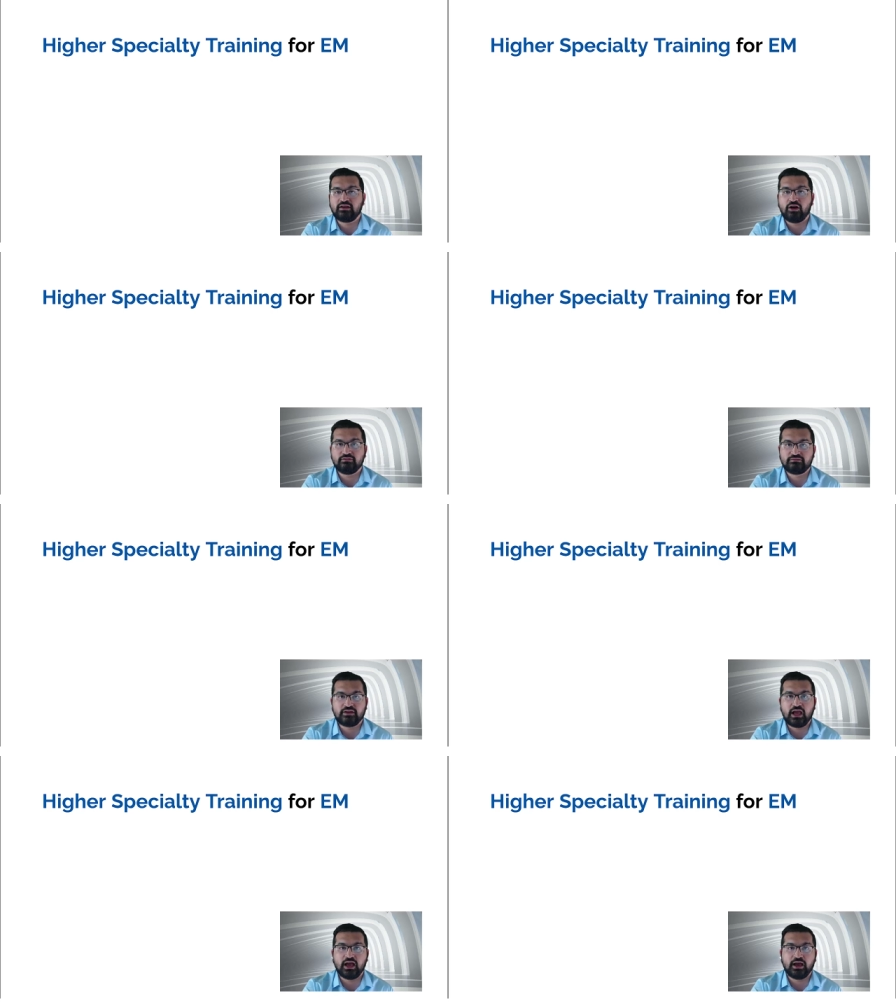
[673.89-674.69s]
of
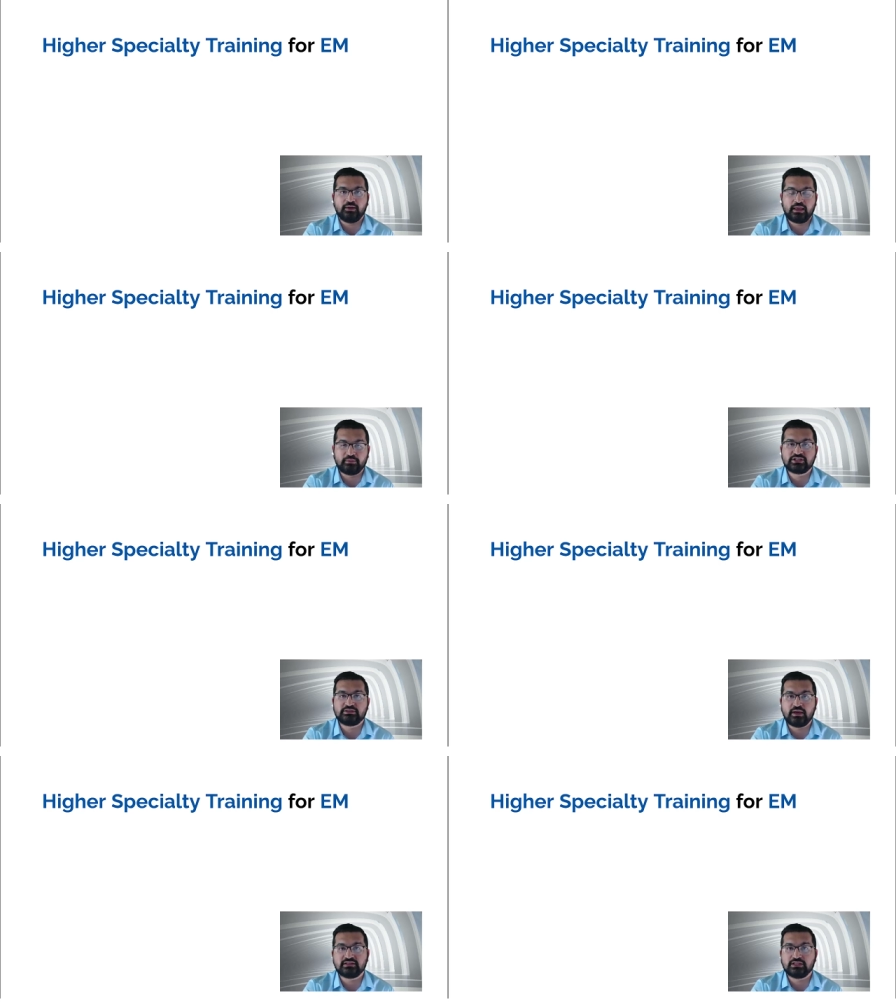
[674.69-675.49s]
uh, emergency
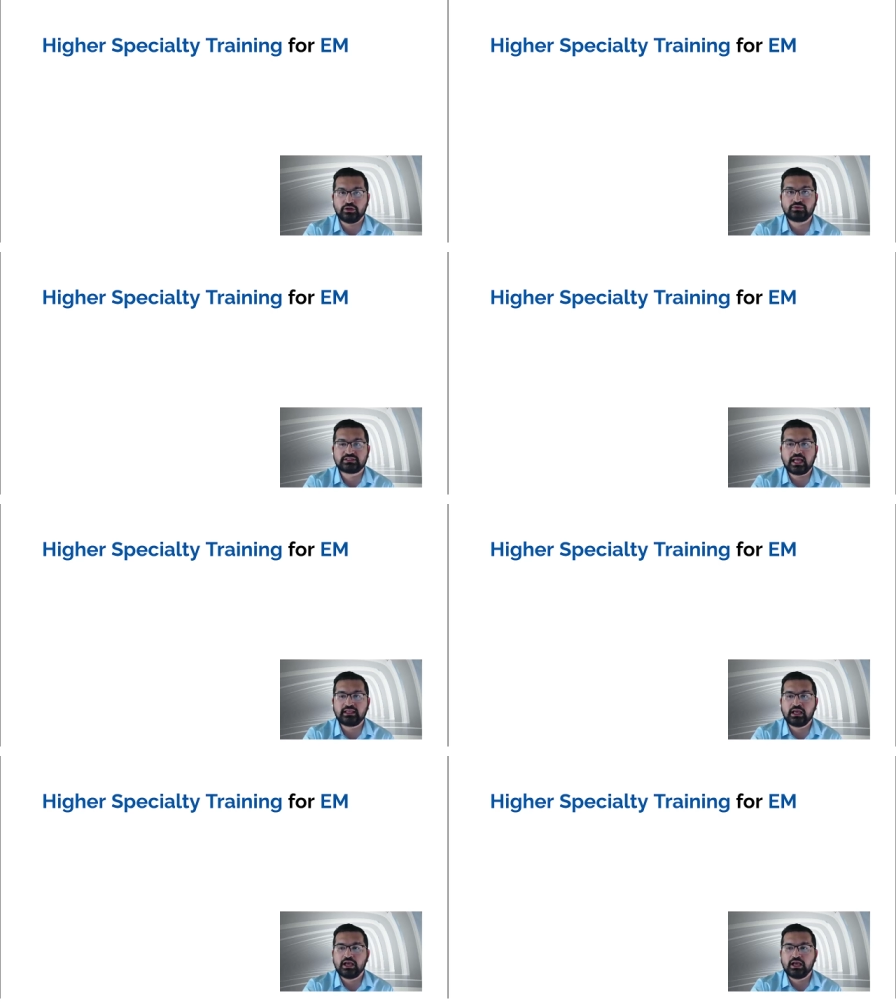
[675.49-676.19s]
medicine looks like.